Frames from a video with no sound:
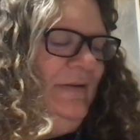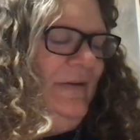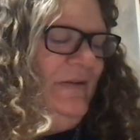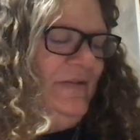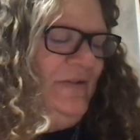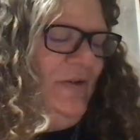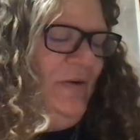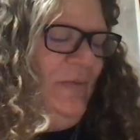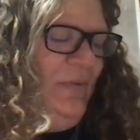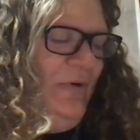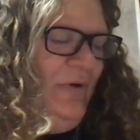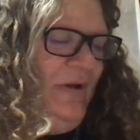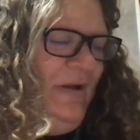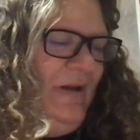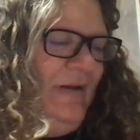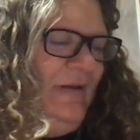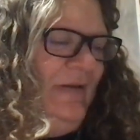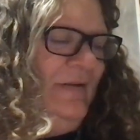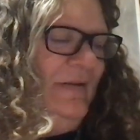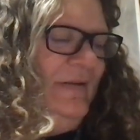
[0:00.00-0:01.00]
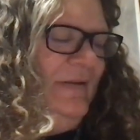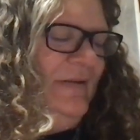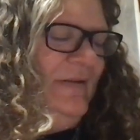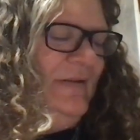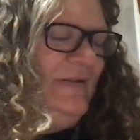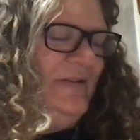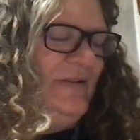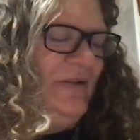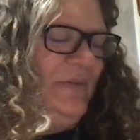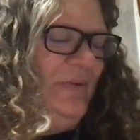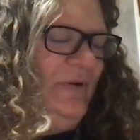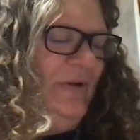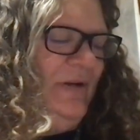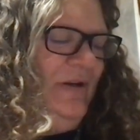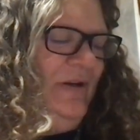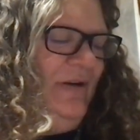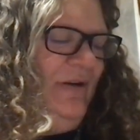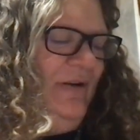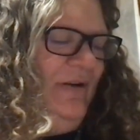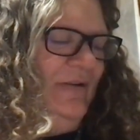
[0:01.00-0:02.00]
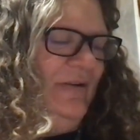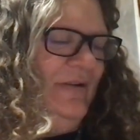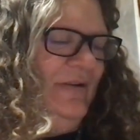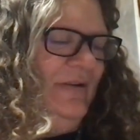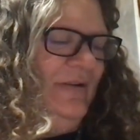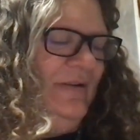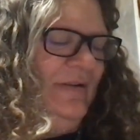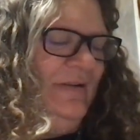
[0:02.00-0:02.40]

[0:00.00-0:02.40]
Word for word: it's so pretty. It's such a pretty card.